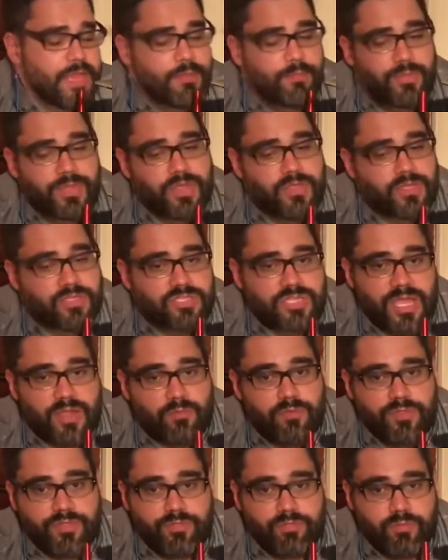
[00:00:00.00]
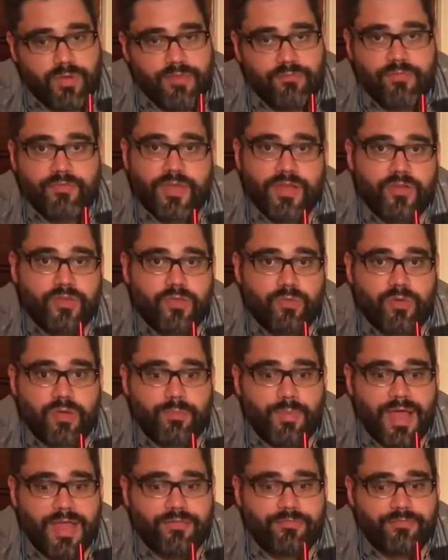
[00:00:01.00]
but you can check with whatever vendor you want to
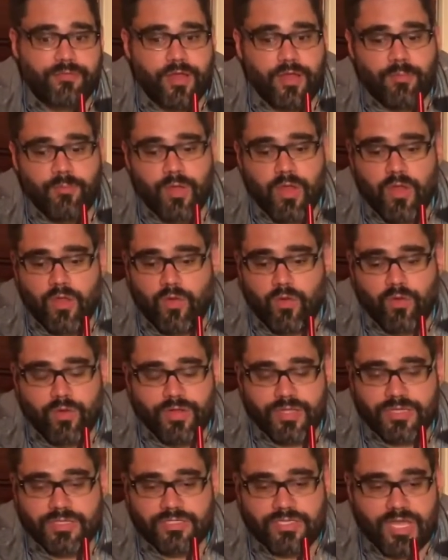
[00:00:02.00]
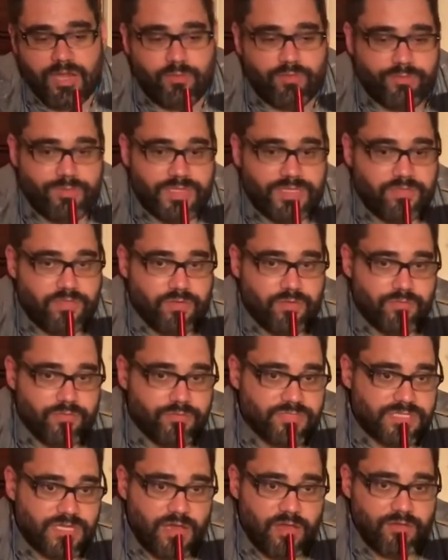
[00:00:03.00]
buy from, or you can check with B2
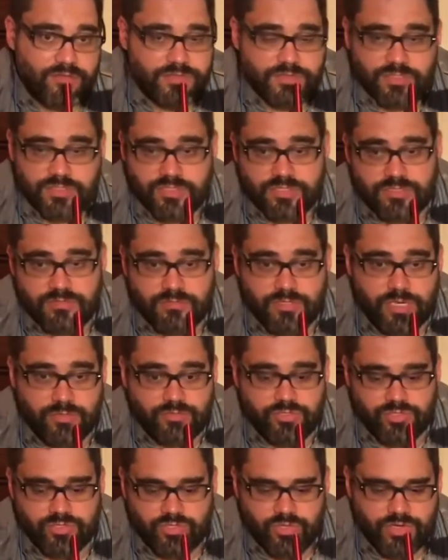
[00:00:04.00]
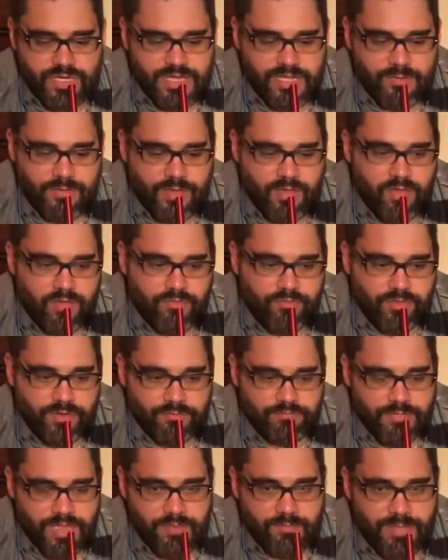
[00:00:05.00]
themselves and just, you know, shoot an email over
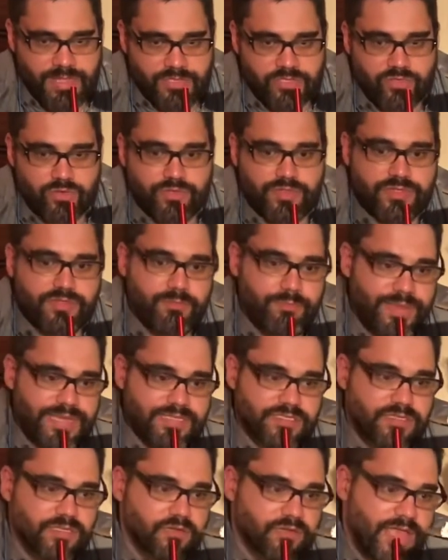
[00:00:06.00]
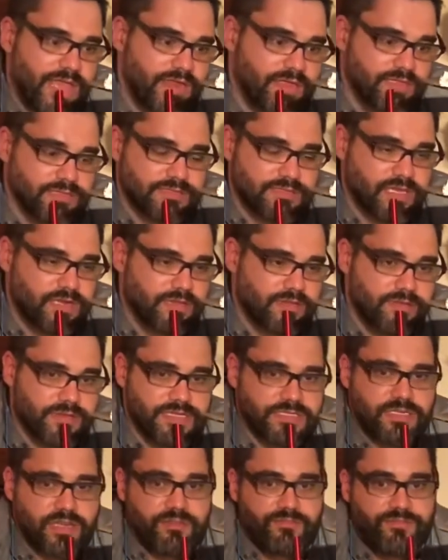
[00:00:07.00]
and make sure that the base that you're getting is
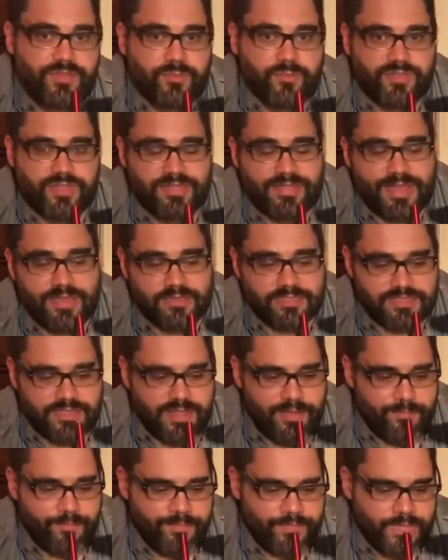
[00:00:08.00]
gonna fit with the downstem.